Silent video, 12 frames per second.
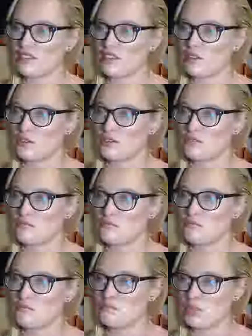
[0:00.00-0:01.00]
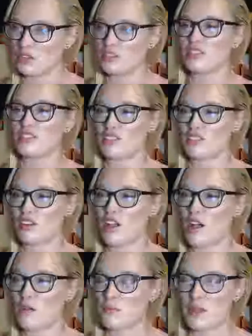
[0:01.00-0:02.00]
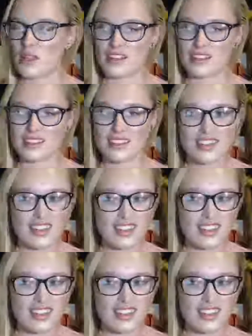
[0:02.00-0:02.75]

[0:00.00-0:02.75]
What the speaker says: you know, build each other up. And